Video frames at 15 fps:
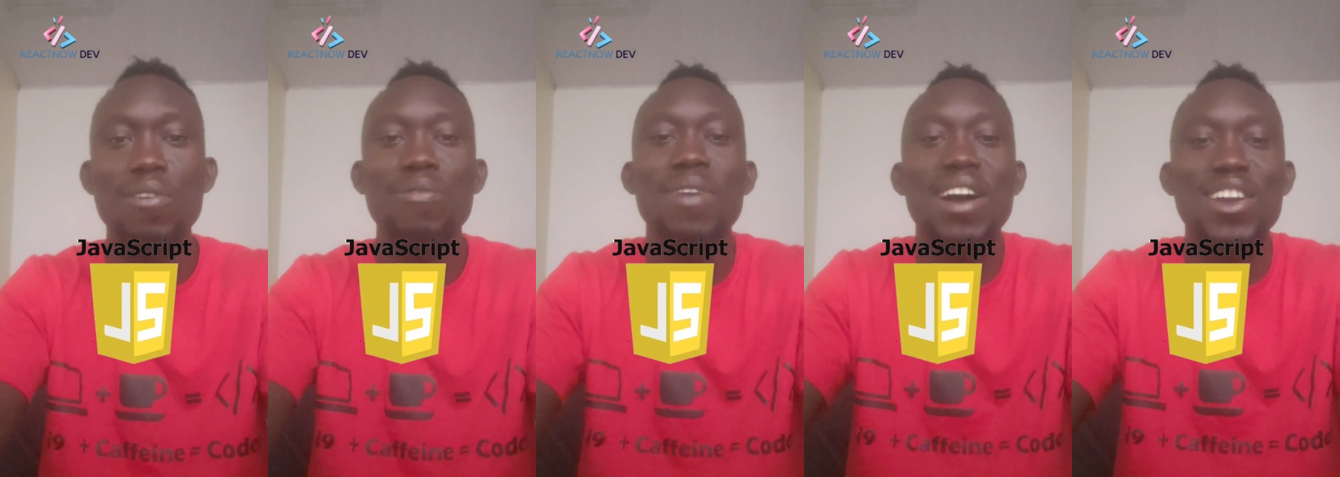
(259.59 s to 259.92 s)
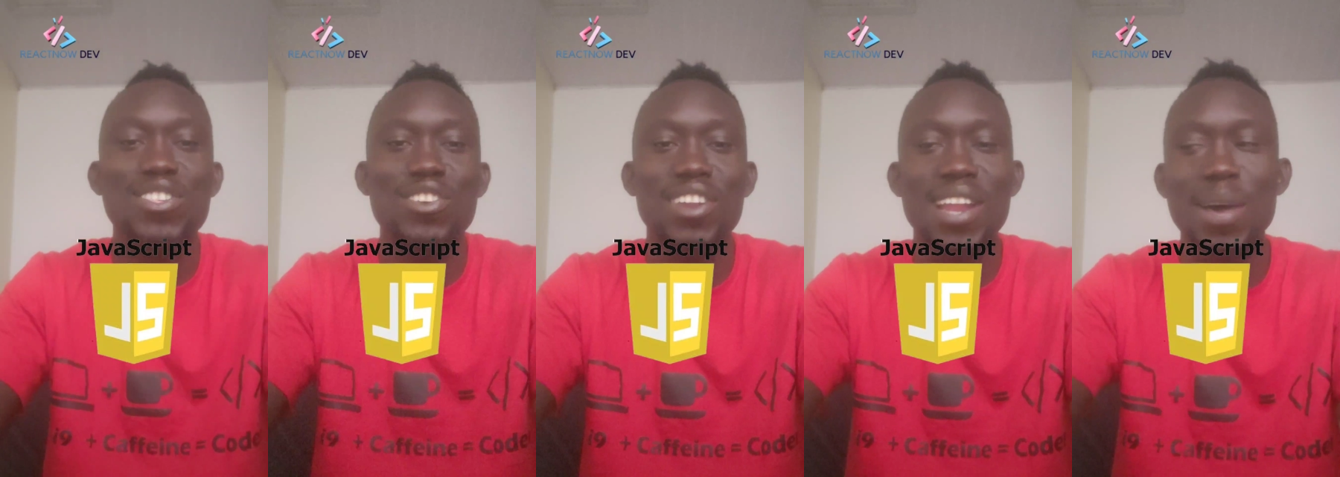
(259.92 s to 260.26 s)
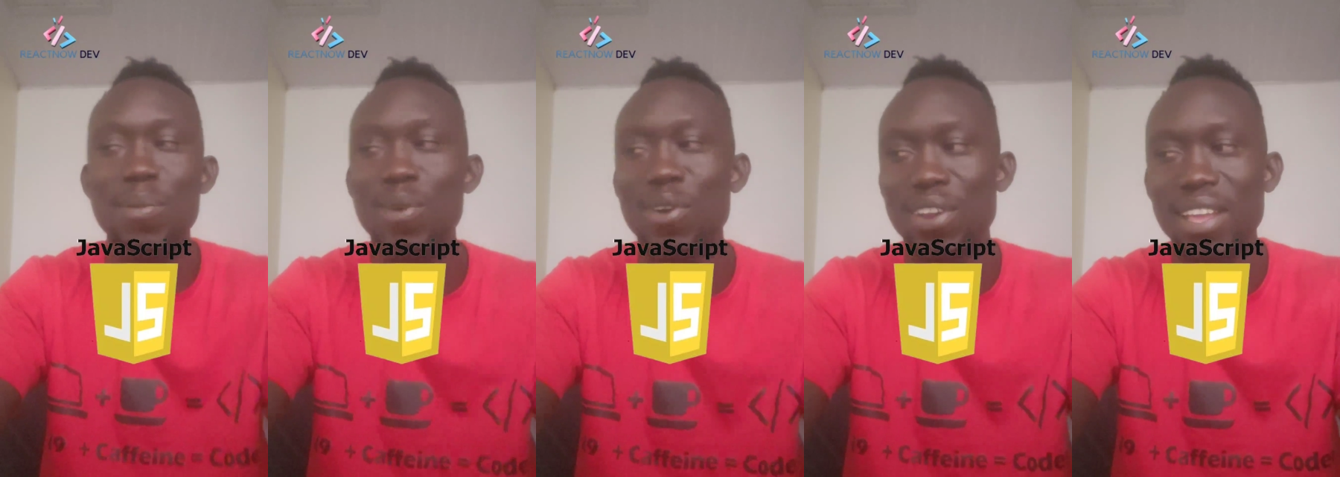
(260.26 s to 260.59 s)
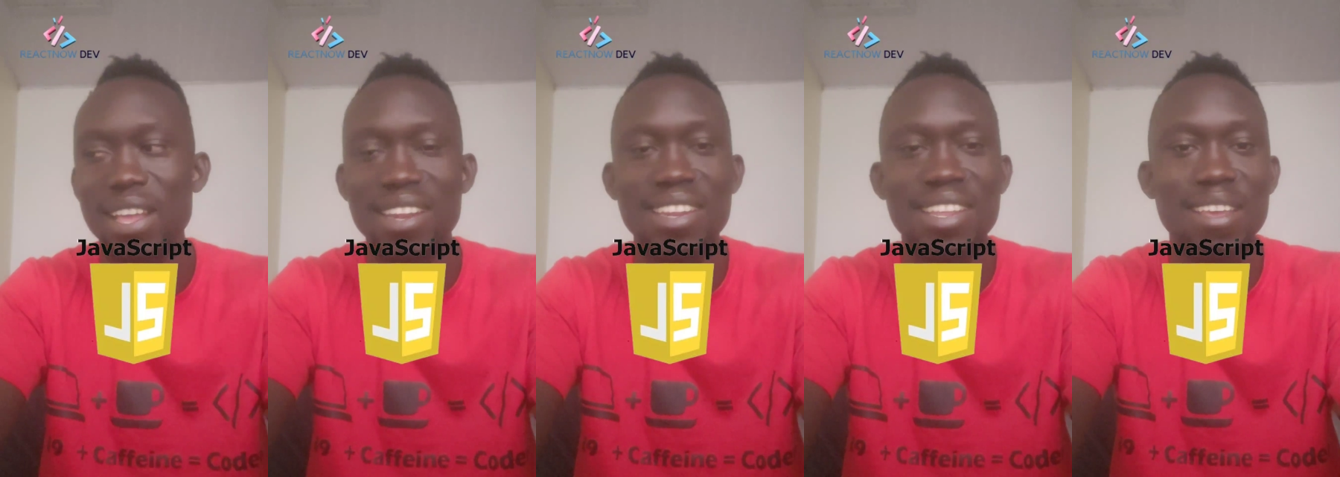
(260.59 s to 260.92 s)
functionable.
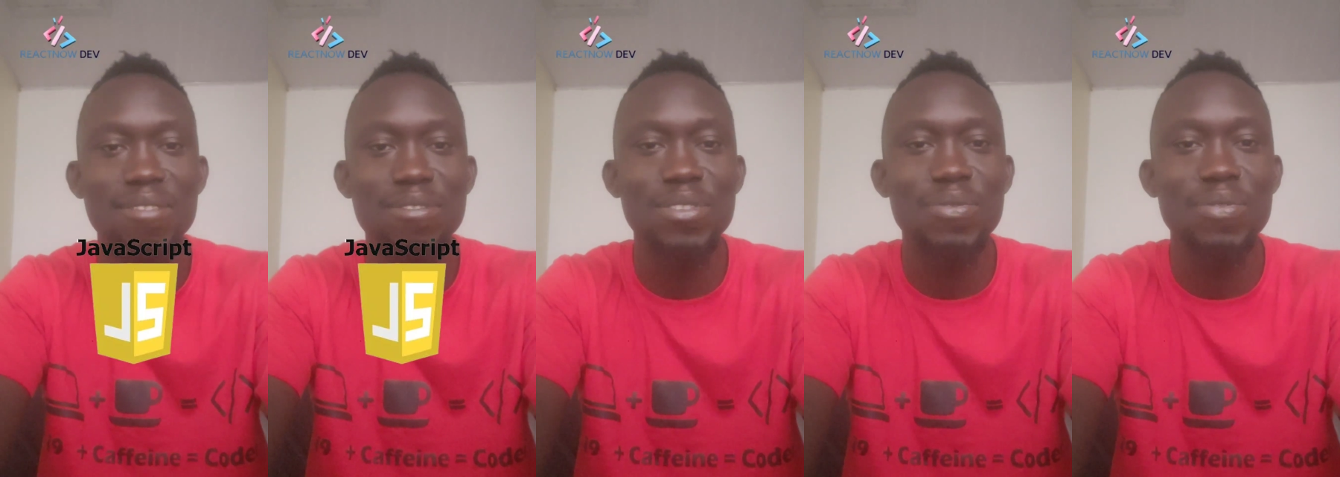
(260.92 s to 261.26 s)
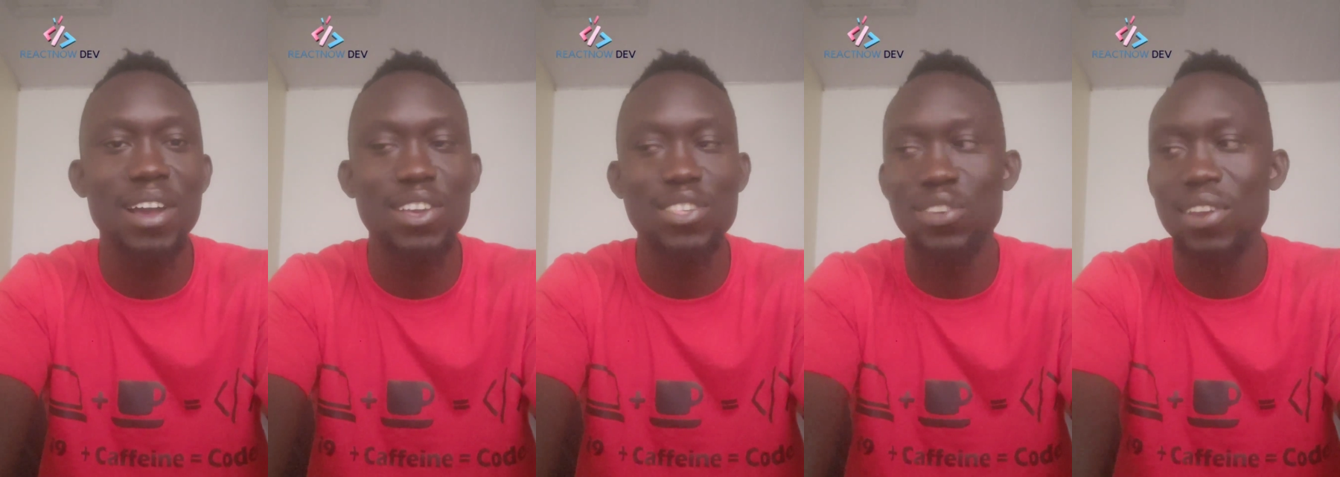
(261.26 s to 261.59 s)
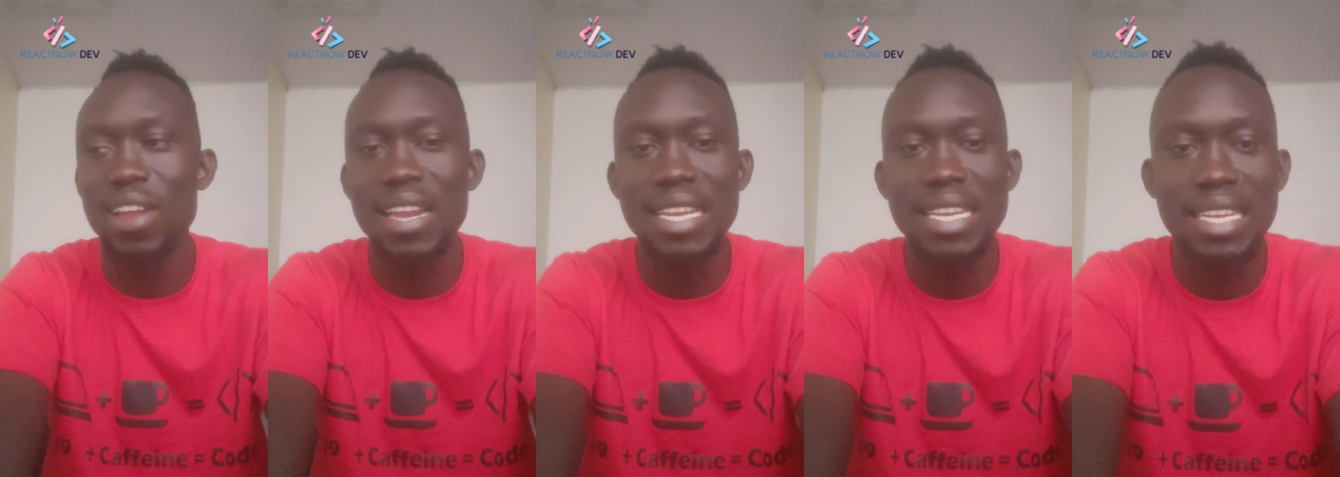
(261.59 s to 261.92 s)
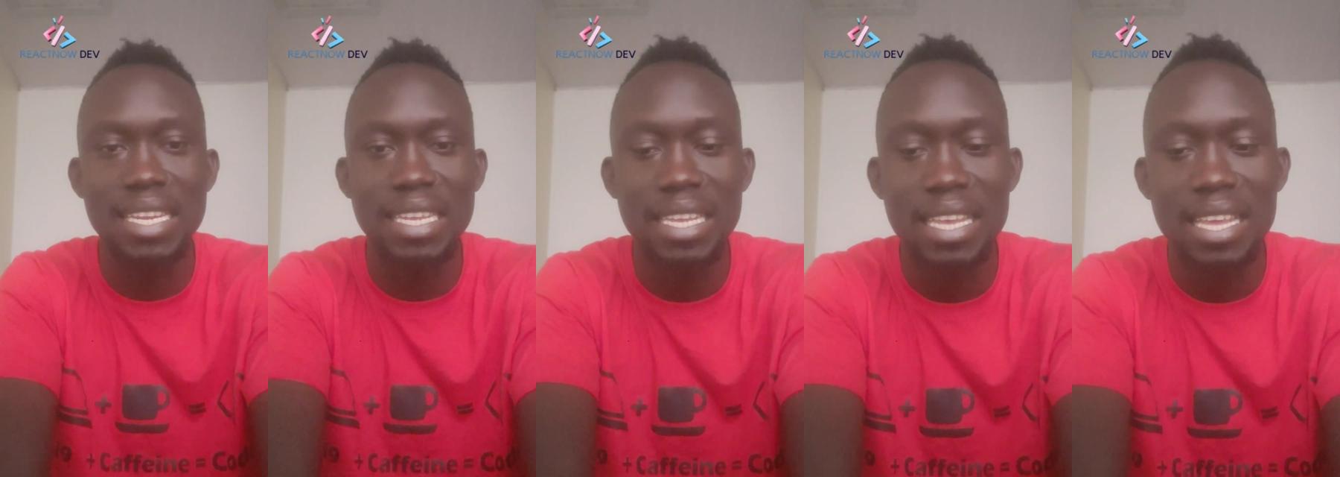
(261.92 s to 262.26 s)
It gives
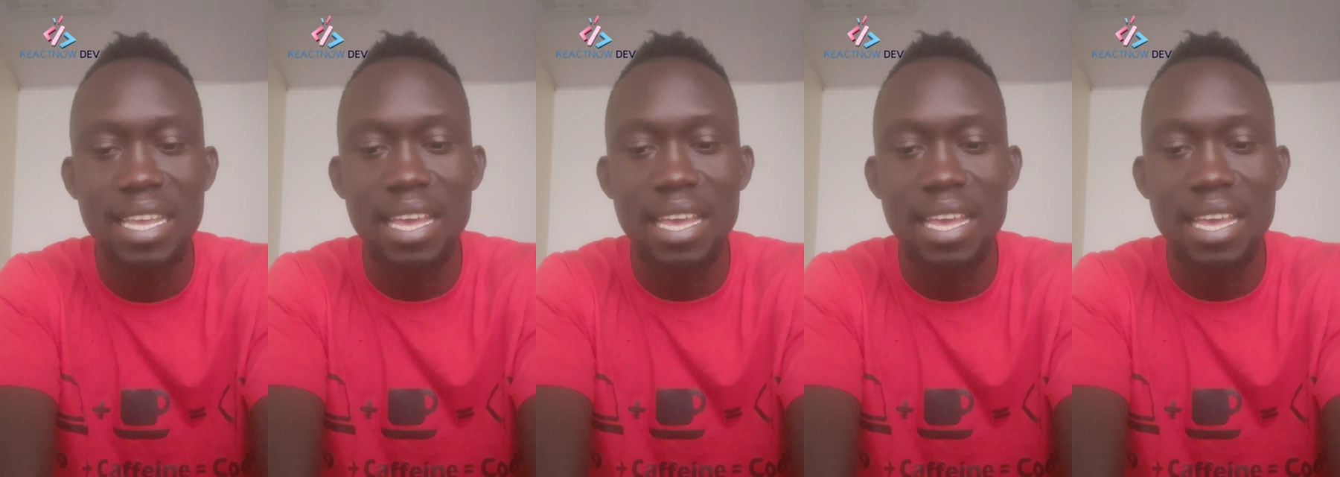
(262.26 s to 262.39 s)
functionality